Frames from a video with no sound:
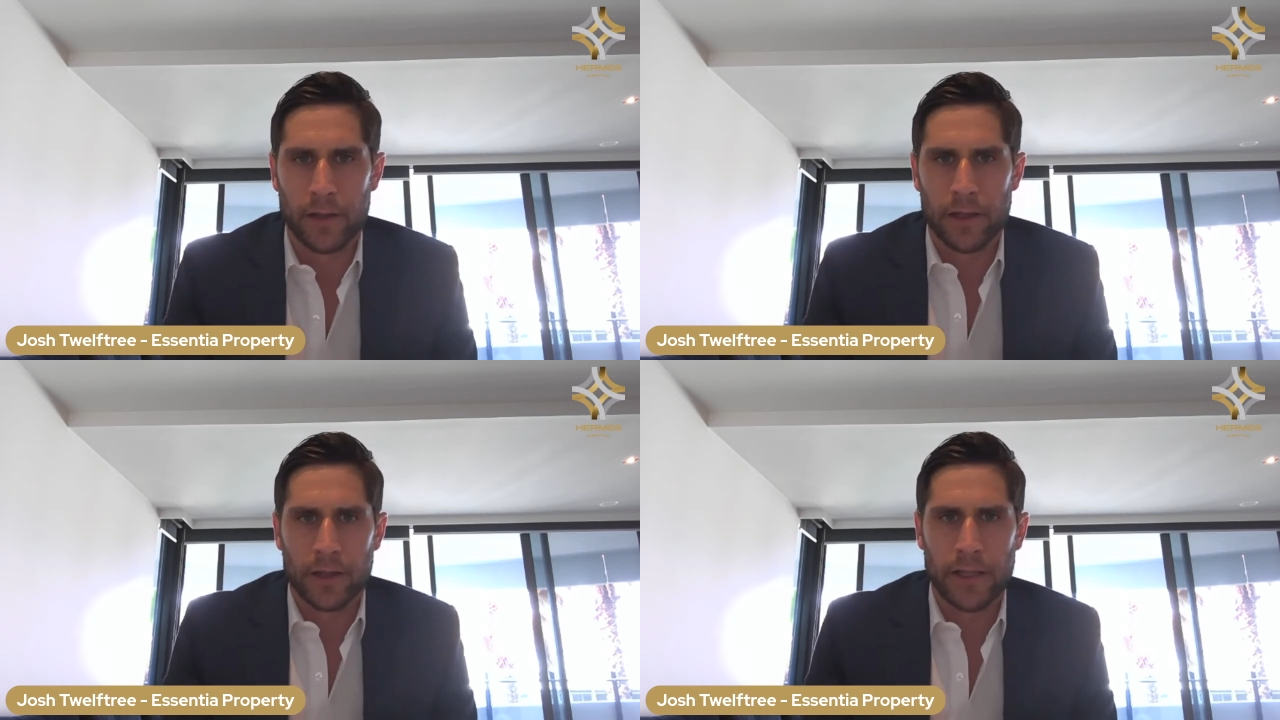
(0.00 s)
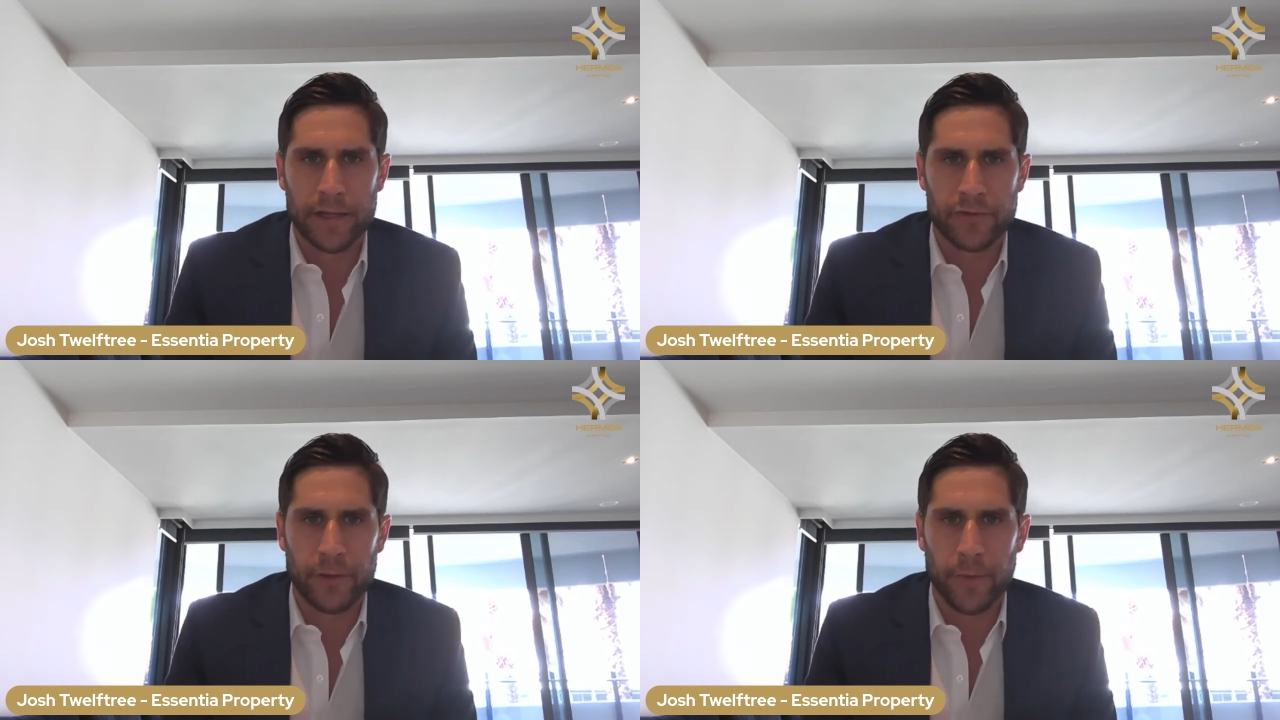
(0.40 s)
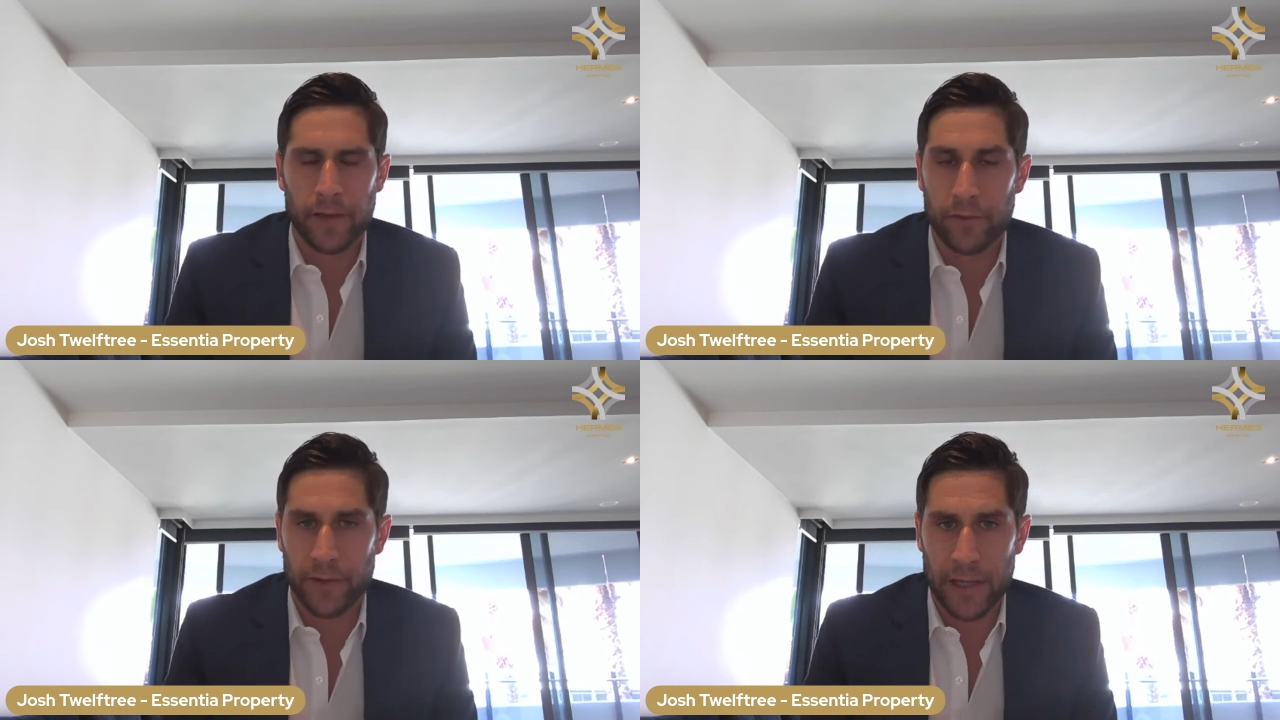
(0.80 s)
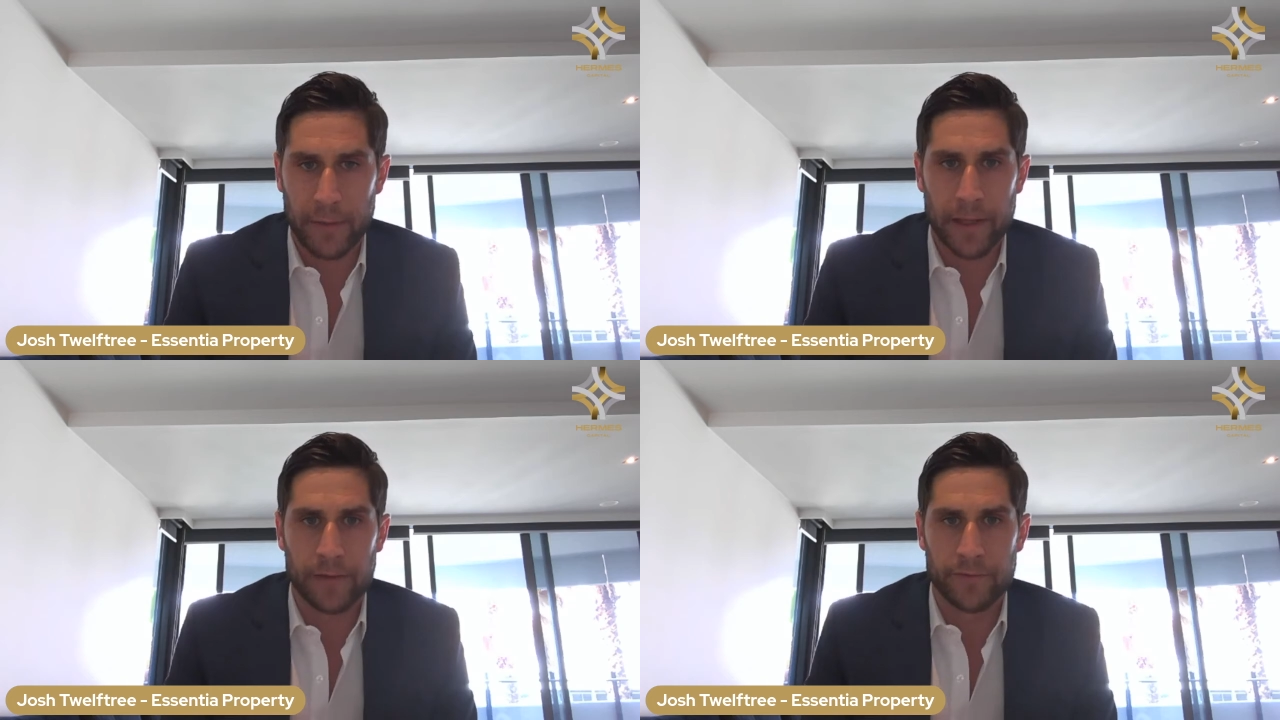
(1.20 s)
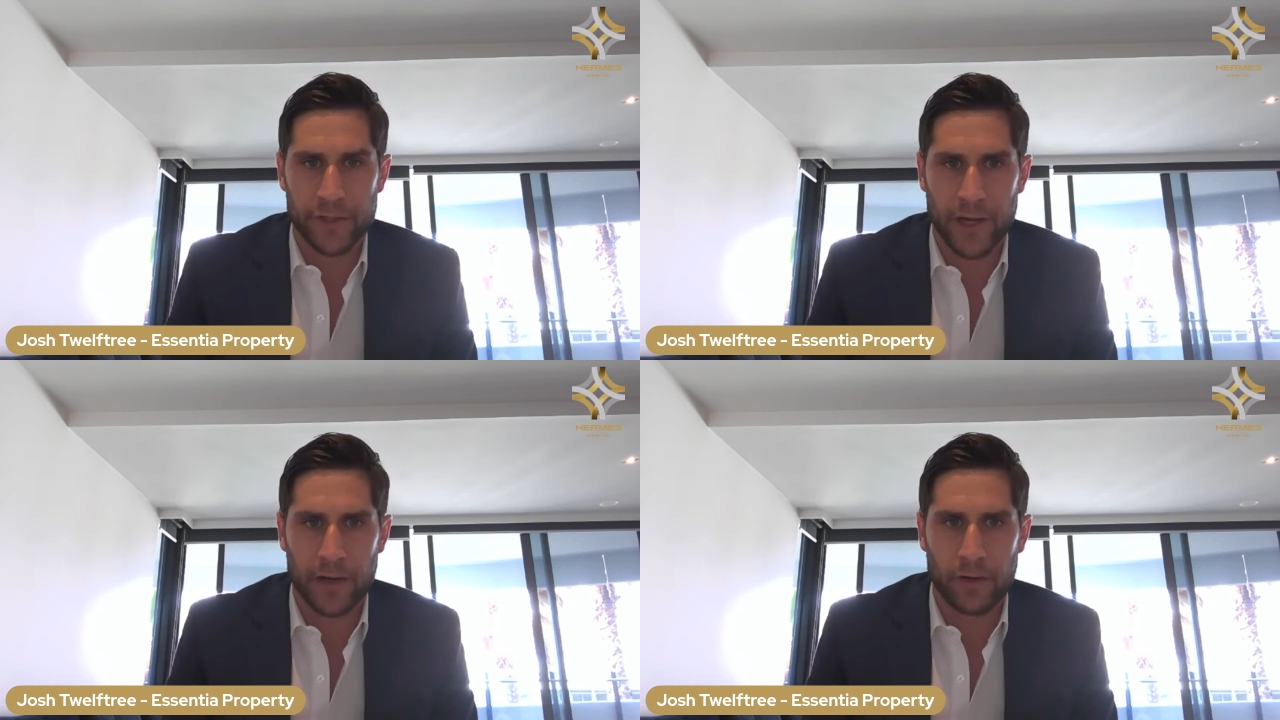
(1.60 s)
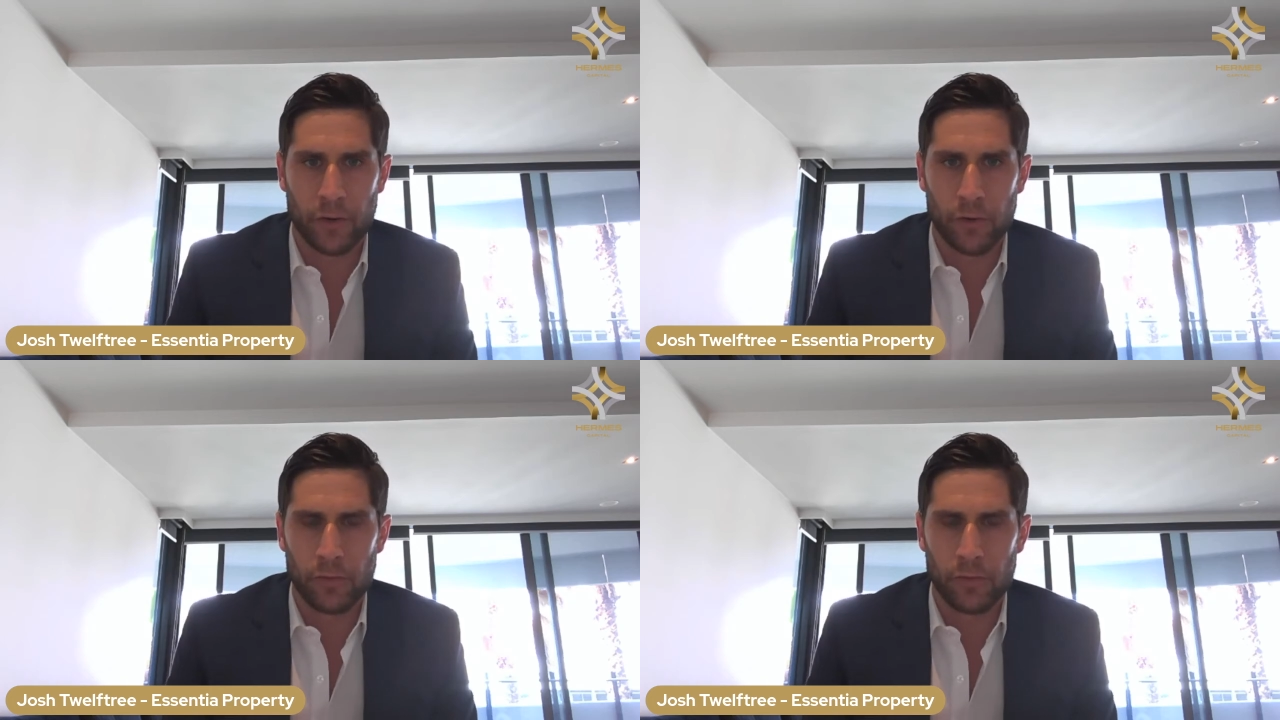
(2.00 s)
Clay Trembath, who came out of Charter Hall.